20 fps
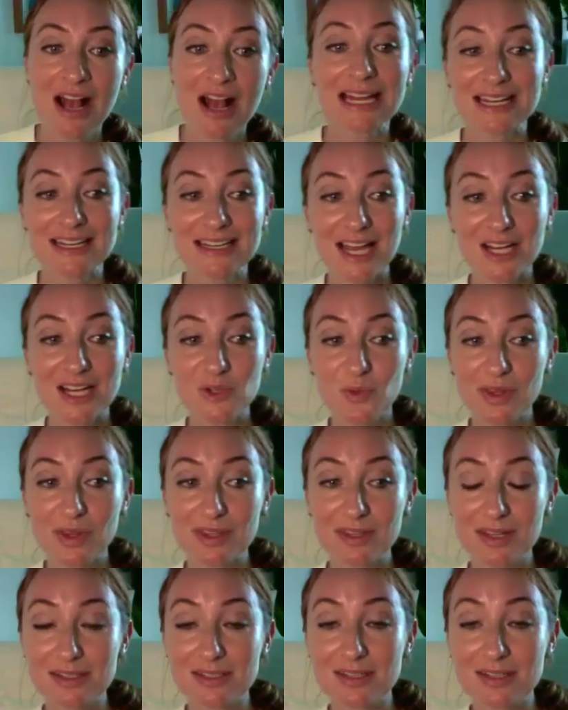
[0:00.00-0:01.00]
Connect
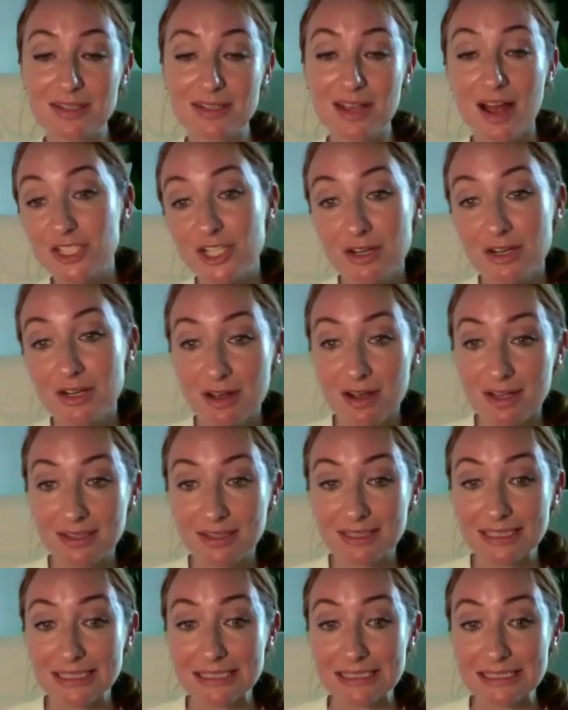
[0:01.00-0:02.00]
with Natasha
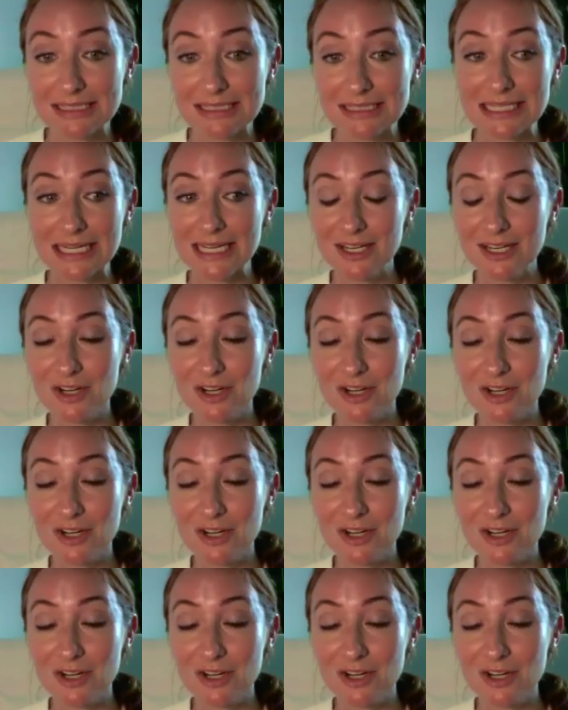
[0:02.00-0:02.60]
on LinkedIn.